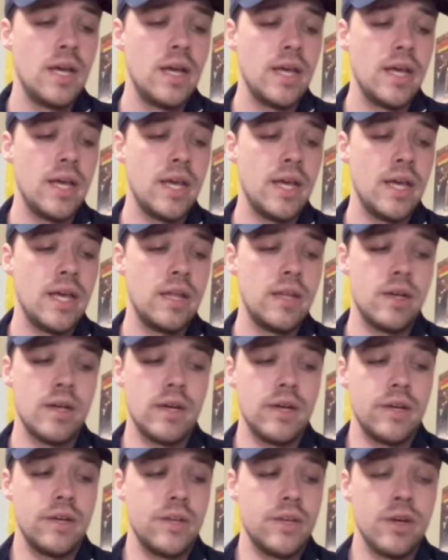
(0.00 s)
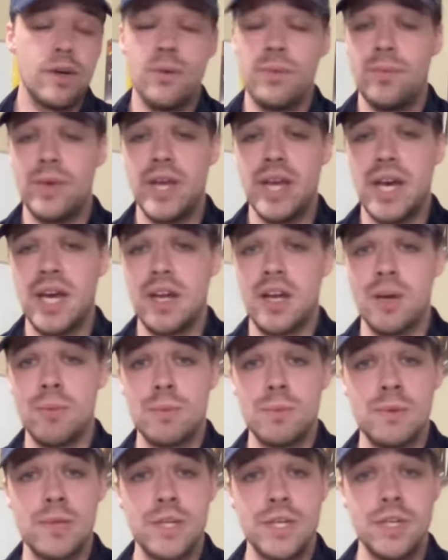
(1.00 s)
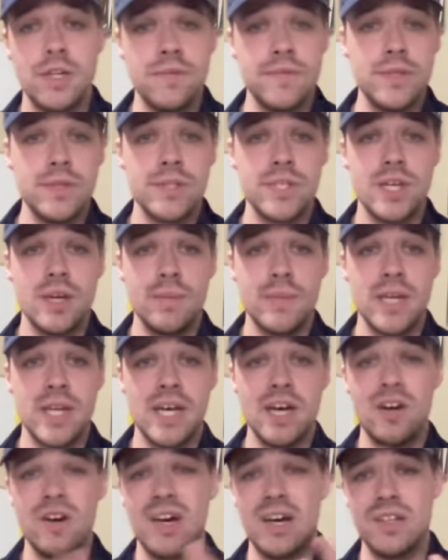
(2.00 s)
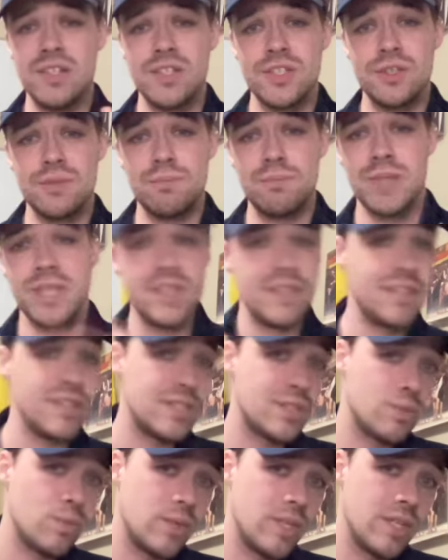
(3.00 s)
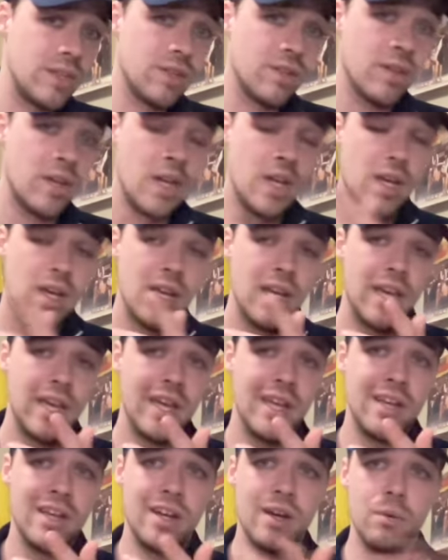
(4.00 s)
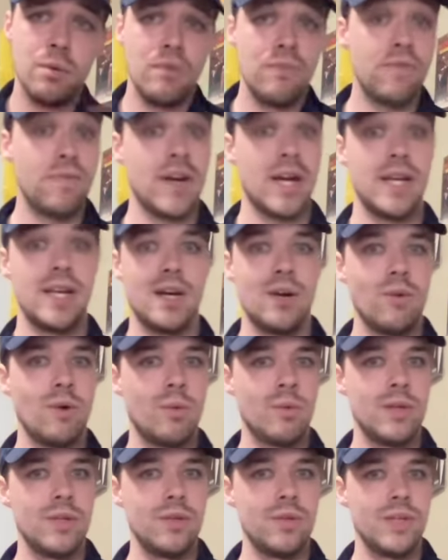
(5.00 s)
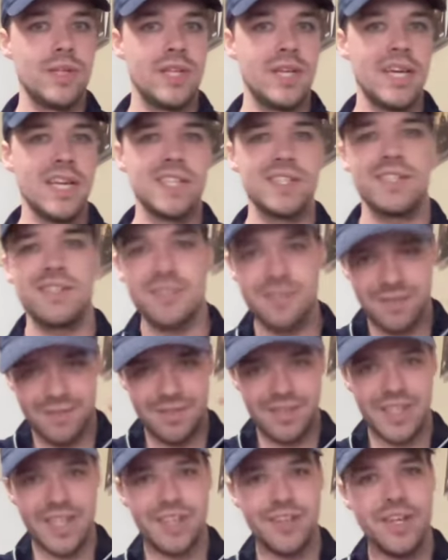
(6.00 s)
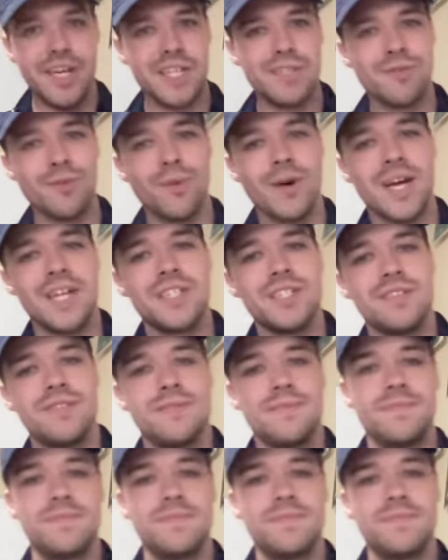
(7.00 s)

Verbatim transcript: And, uh, you know, we got a couple more interviews coming out. I'll spin this wheel and uh, we'll find out what we're doing next. Thank you guys for watching.